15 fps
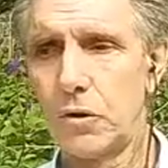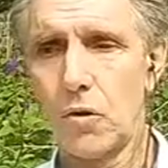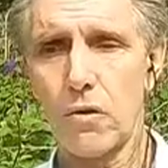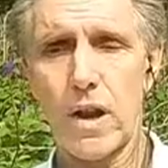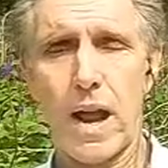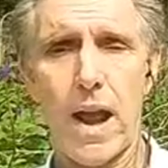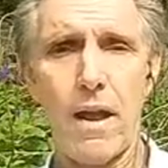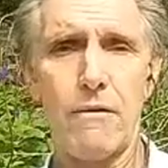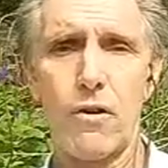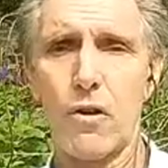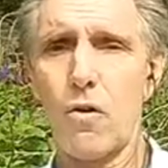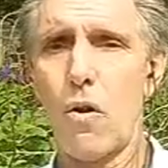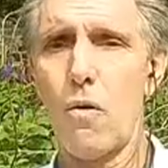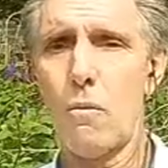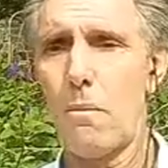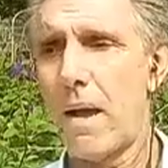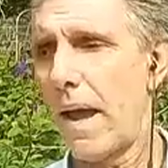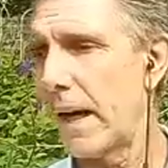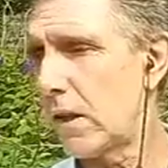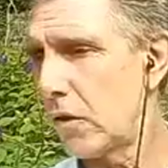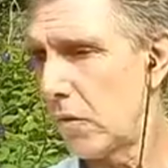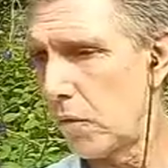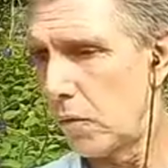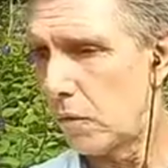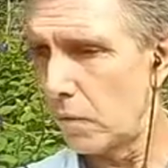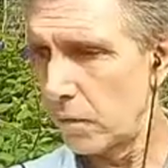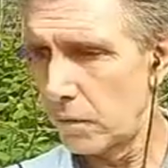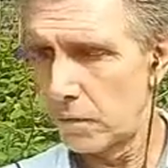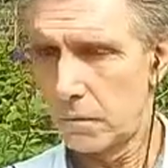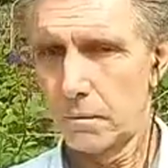don't ever go back to
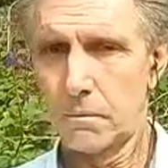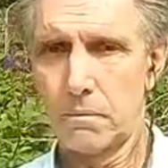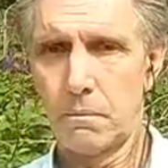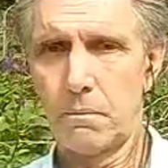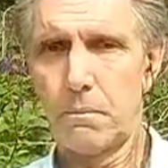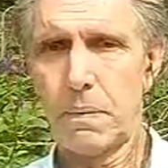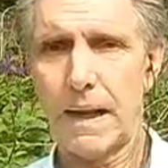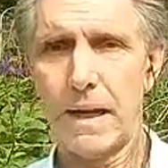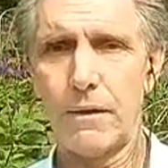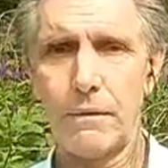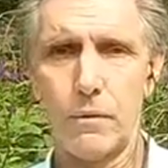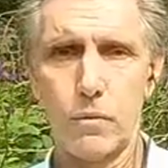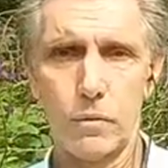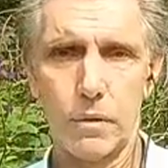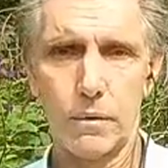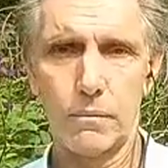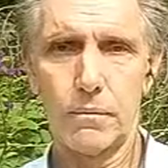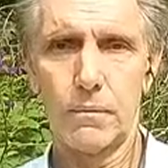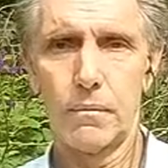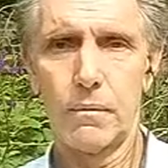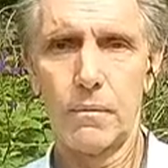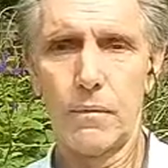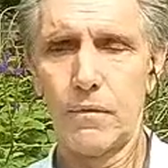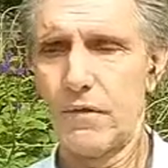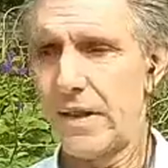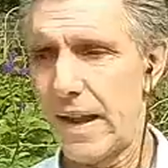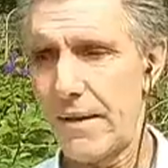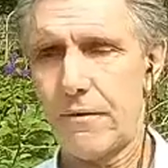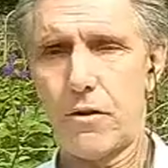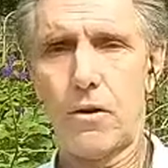plant food.
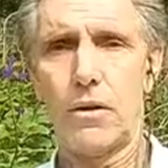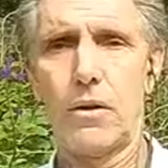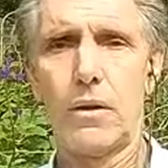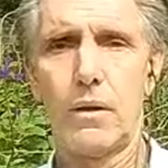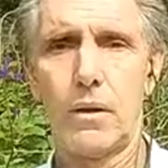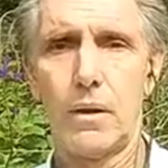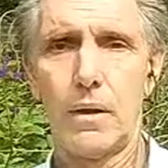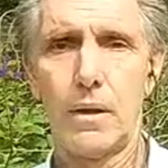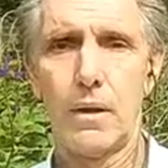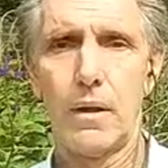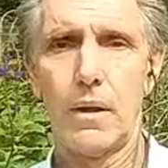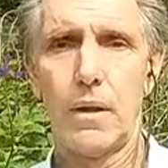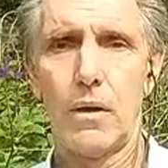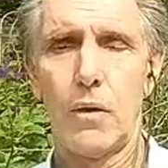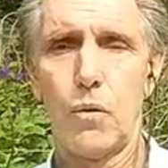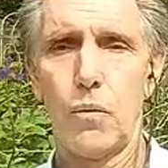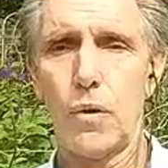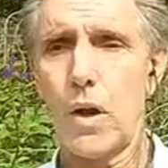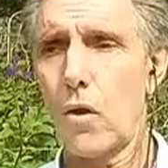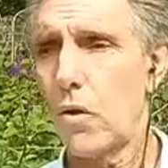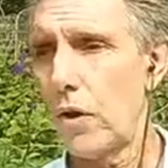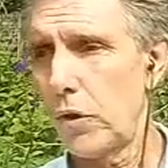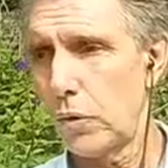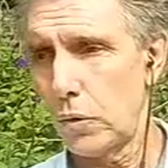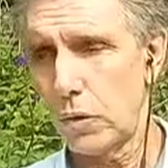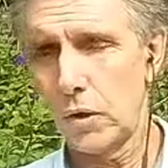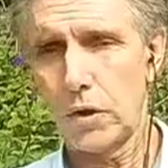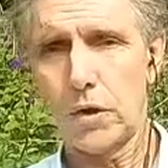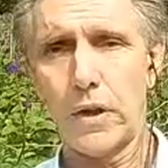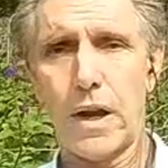Never. We are going
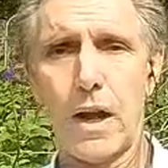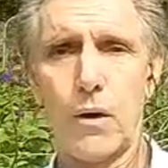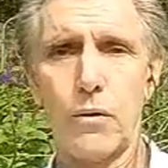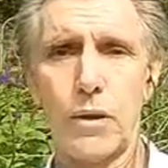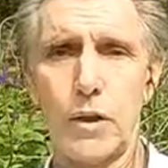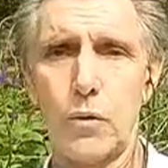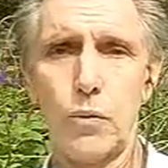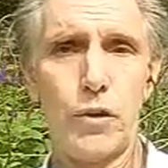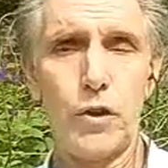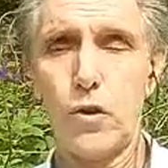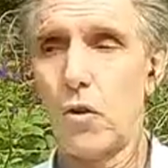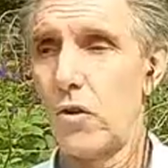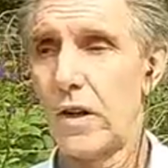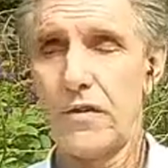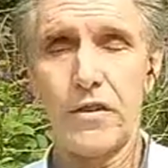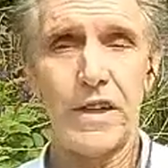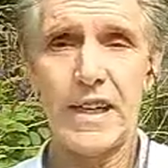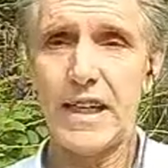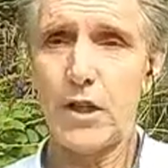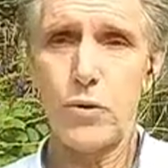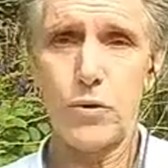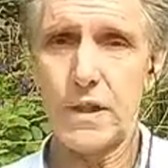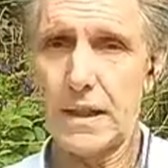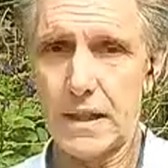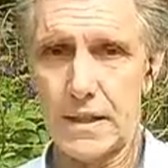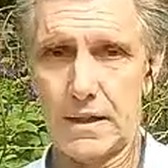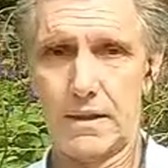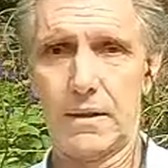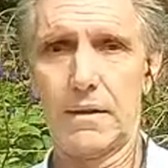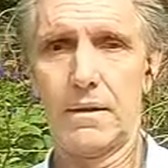to learn now that we don't even need to
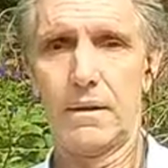eat.